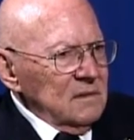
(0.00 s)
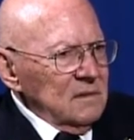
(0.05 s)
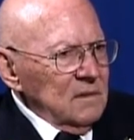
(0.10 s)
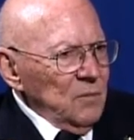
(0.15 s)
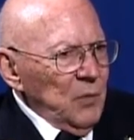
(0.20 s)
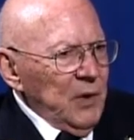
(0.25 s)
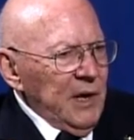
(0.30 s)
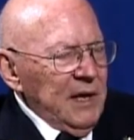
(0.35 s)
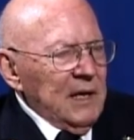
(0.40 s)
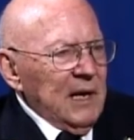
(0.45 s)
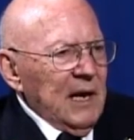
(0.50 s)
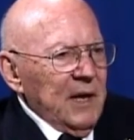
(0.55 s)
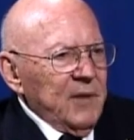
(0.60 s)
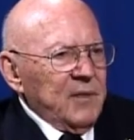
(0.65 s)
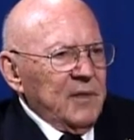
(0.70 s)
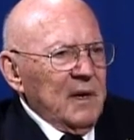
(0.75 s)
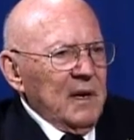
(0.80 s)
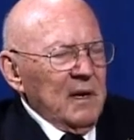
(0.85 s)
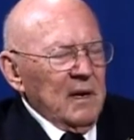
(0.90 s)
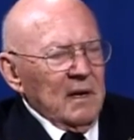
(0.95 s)
we got
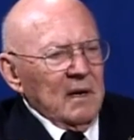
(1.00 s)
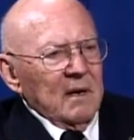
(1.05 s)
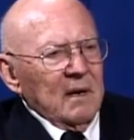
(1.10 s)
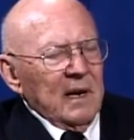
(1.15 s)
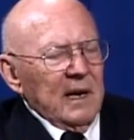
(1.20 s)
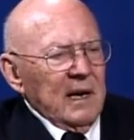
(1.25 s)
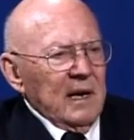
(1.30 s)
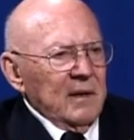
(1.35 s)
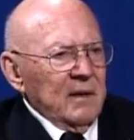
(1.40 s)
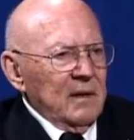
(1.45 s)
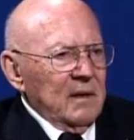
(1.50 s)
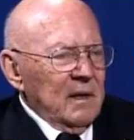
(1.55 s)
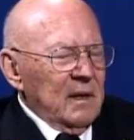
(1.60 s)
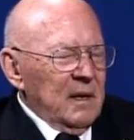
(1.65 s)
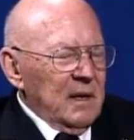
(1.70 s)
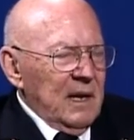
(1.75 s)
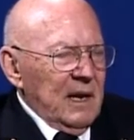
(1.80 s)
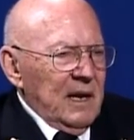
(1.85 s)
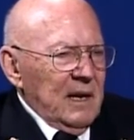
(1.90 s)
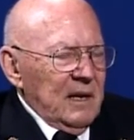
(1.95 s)
there and
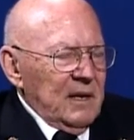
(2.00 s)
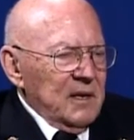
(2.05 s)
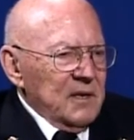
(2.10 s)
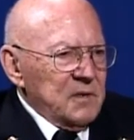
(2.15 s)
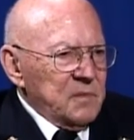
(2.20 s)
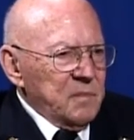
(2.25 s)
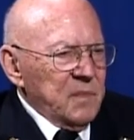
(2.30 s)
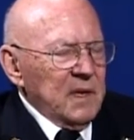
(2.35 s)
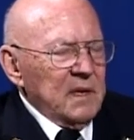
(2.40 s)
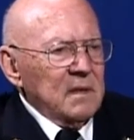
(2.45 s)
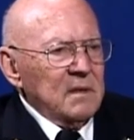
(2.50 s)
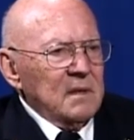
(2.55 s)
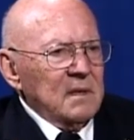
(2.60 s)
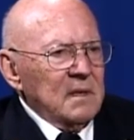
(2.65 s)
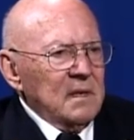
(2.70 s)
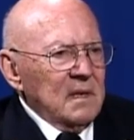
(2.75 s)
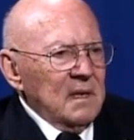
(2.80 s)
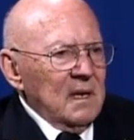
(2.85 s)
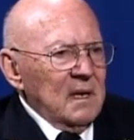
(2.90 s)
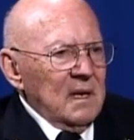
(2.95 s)
they'd just
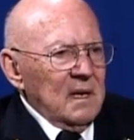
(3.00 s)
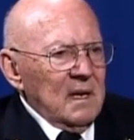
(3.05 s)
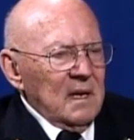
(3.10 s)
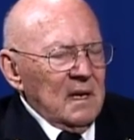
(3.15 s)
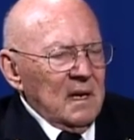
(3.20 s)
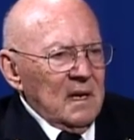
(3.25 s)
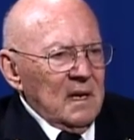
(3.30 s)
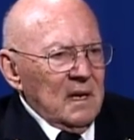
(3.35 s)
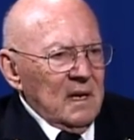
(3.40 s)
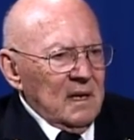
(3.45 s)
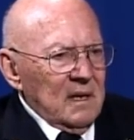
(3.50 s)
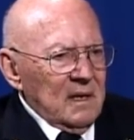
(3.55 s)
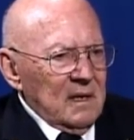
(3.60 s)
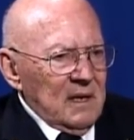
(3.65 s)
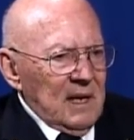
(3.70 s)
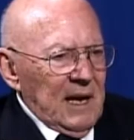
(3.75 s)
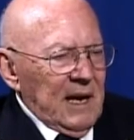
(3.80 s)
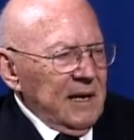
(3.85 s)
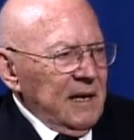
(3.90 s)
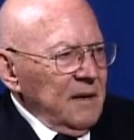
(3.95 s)

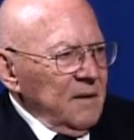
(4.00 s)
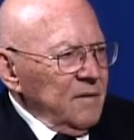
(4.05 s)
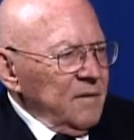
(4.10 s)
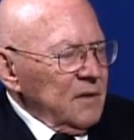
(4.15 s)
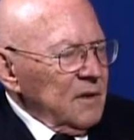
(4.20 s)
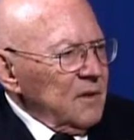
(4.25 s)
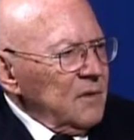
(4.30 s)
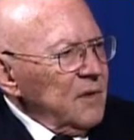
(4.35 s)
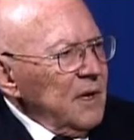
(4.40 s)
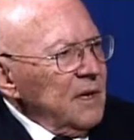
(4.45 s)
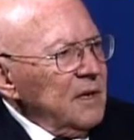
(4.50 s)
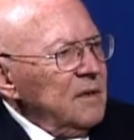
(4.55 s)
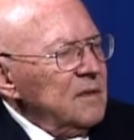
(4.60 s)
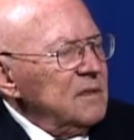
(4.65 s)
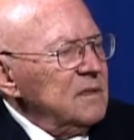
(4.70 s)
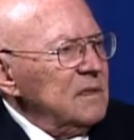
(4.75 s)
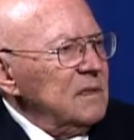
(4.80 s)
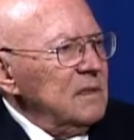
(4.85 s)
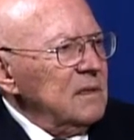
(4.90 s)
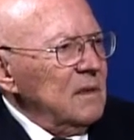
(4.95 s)
had
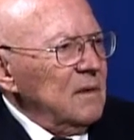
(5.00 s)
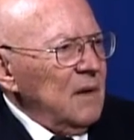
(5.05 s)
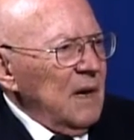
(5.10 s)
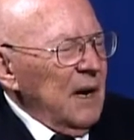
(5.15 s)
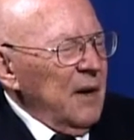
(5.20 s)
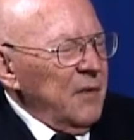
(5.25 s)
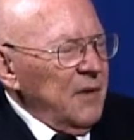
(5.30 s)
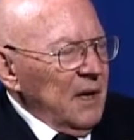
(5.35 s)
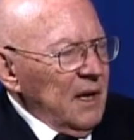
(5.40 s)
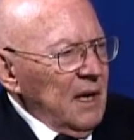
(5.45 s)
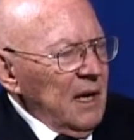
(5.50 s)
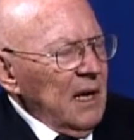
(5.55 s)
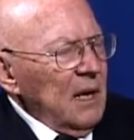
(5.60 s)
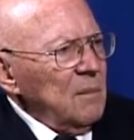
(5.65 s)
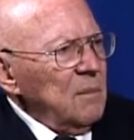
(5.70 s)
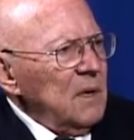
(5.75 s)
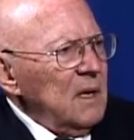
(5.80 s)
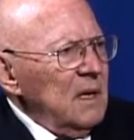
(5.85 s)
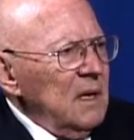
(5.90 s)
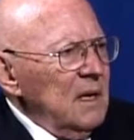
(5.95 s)
infiltrators around the camp.
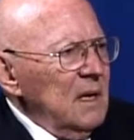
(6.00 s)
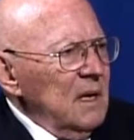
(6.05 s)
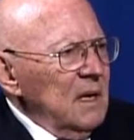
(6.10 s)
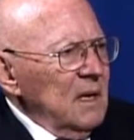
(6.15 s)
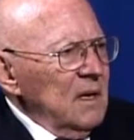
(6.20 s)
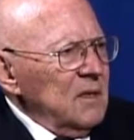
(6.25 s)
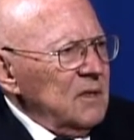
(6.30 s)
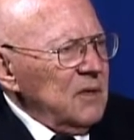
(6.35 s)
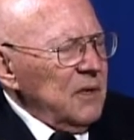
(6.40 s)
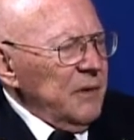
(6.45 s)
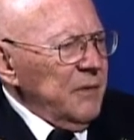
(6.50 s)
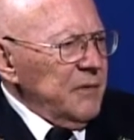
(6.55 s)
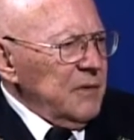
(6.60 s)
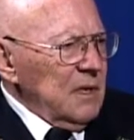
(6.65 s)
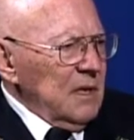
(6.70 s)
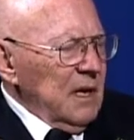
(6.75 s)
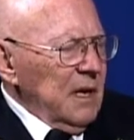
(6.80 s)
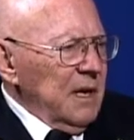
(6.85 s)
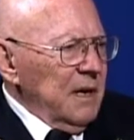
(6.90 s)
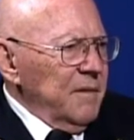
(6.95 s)
So there was a
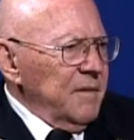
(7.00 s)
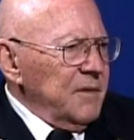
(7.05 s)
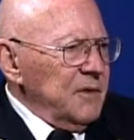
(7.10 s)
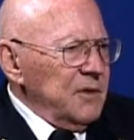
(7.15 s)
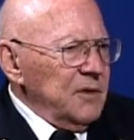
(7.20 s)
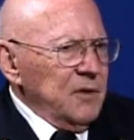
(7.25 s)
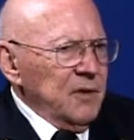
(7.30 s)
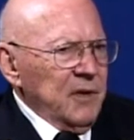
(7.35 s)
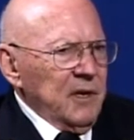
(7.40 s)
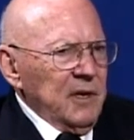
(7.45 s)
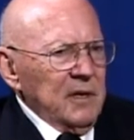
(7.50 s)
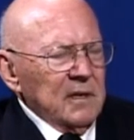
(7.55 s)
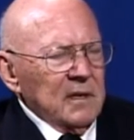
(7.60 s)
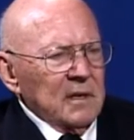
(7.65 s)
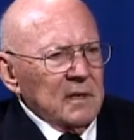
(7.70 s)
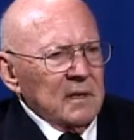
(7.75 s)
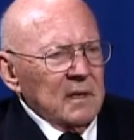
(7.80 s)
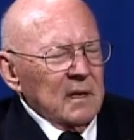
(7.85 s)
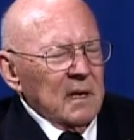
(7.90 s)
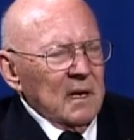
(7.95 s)
lot of shooting
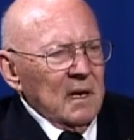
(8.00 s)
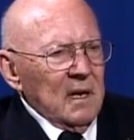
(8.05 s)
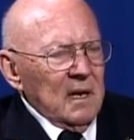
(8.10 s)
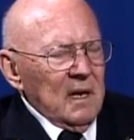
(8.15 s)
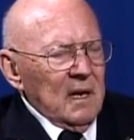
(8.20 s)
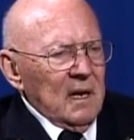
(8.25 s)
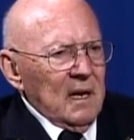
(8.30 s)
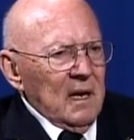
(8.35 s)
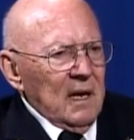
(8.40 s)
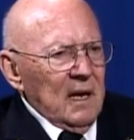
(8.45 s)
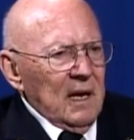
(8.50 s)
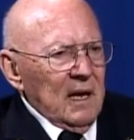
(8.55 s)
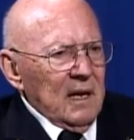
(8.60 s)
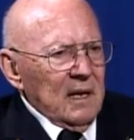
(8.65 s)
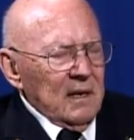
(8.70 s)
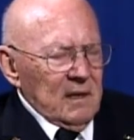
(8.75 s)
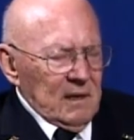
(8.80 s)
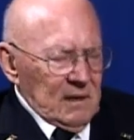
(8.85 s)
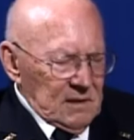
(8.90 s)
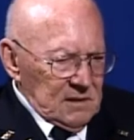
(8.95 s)

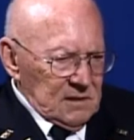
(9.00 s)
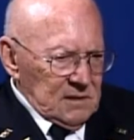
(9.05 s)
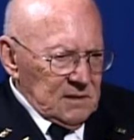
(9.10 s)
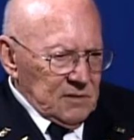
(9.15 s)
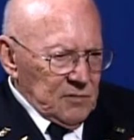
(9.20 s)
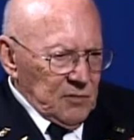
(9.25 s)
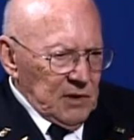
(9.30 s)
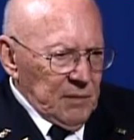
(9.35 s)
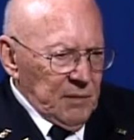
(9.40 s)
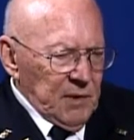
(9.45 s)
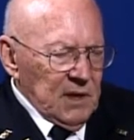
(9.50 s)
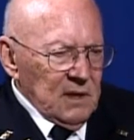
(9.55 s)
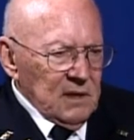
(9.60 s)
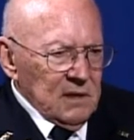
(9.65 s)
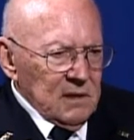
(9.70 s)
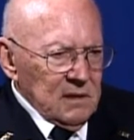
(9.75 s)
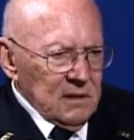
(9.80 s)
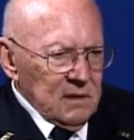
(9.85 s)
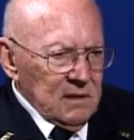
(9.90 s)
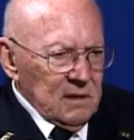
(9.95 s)
and screaming and